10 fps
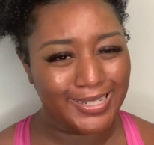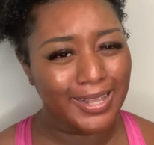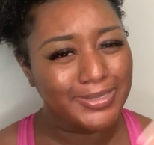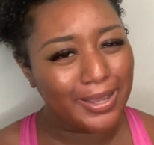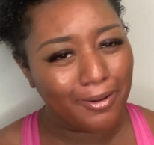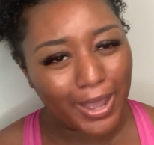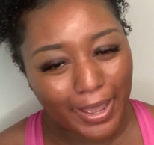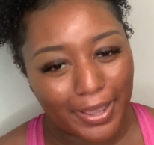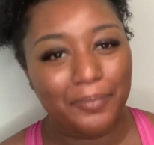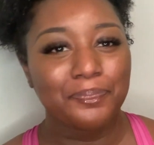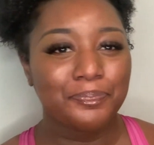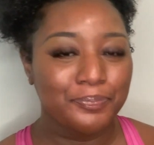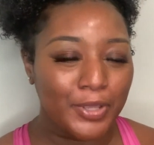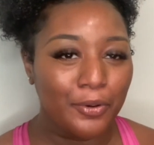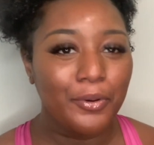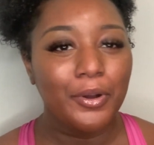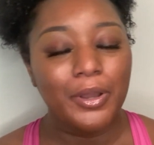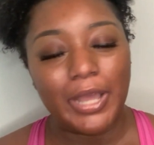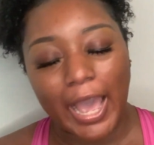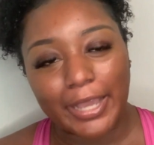I was like, okay,
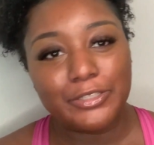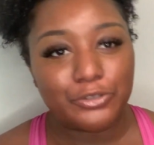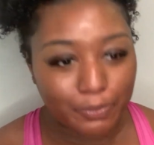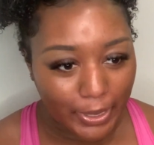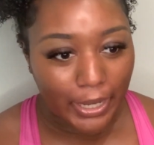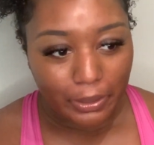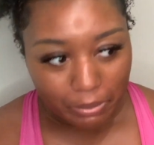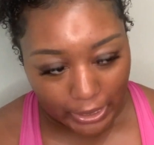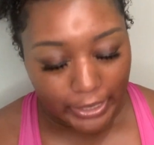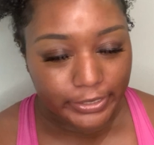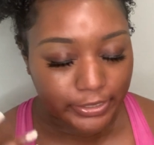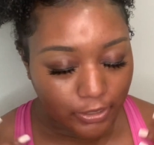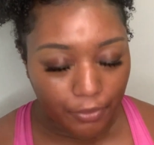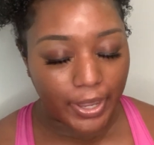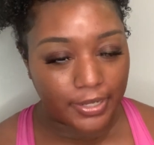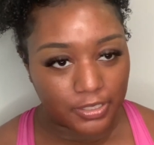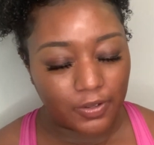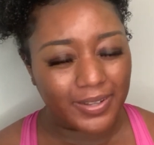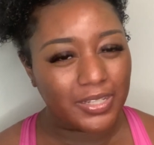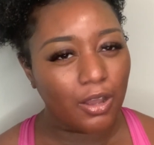I can do black appliances. Okay, so
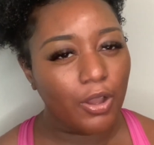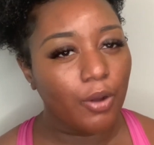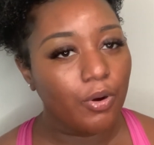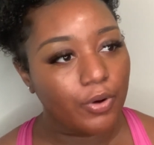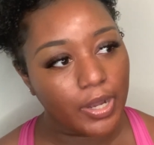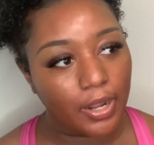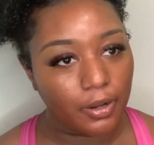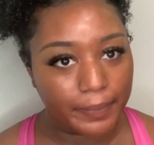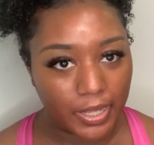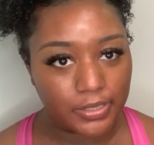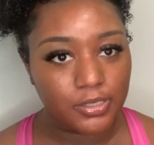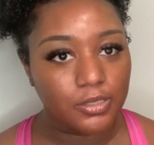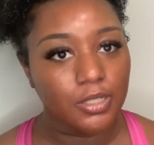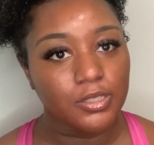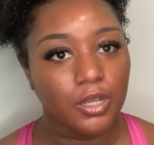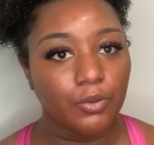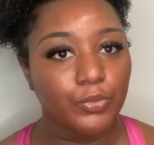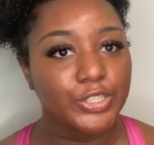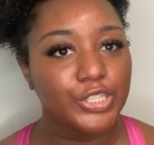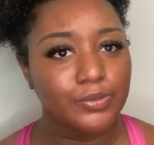I was like, okay, well, what kind of appliances does it come
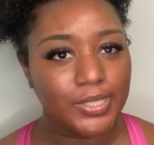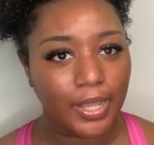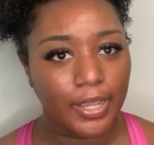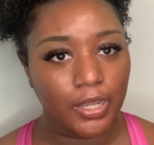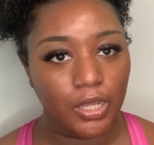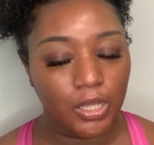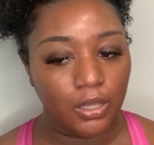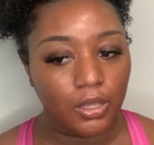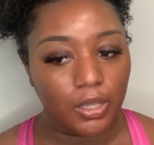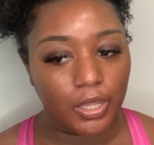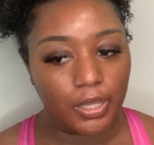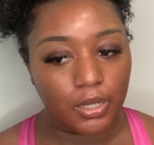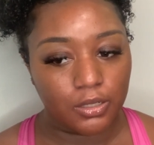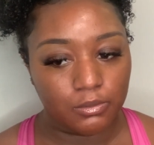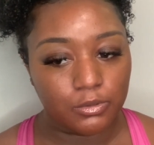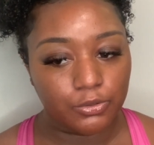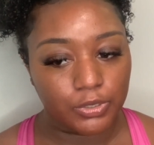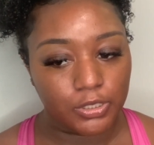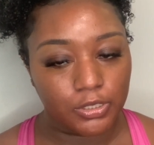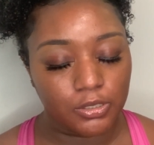with? She was like, it comes
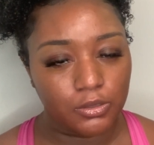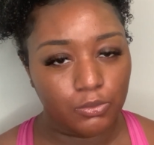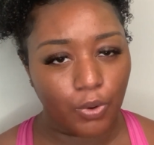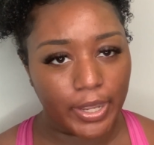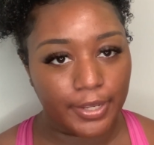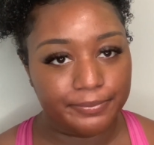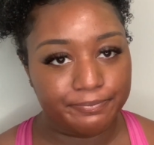with white.